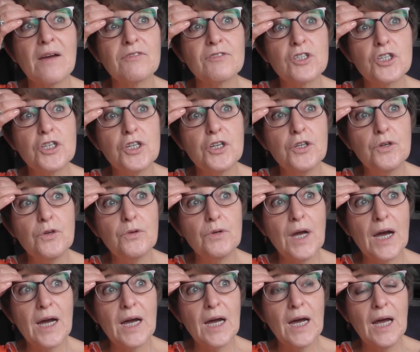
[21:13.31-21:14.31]

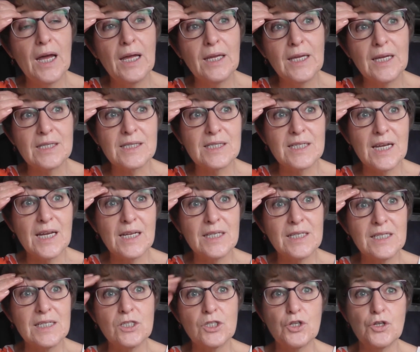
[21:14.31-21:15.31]
I
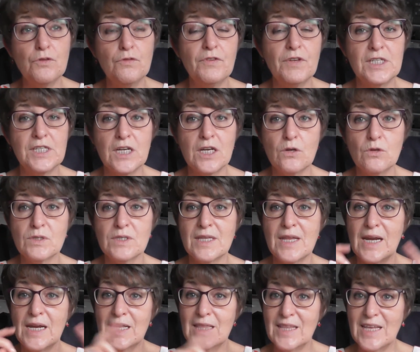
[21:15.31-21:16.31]
did two videos, and
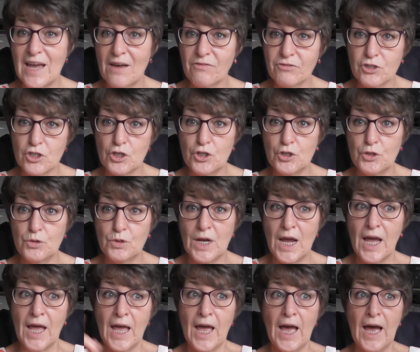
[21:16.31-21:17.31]
then in the afternoon
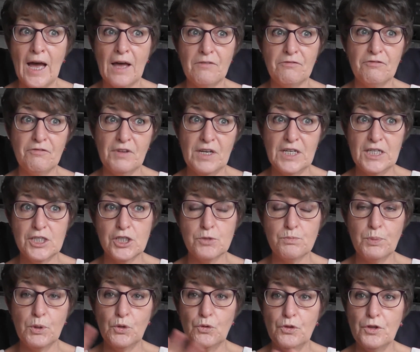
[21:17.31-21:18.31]
I finished
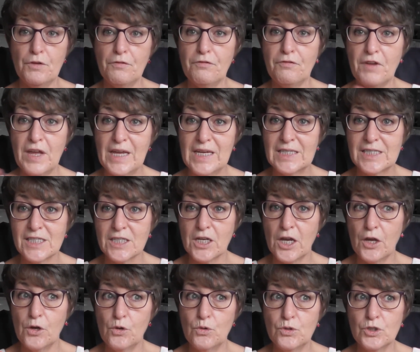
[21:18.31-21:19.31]
putting the face
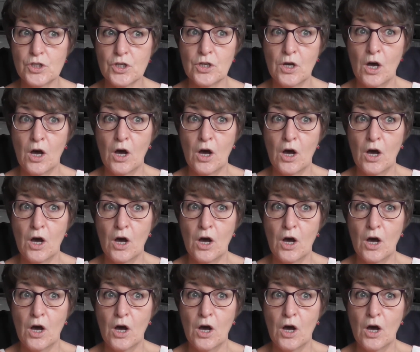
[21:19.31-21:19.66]
coat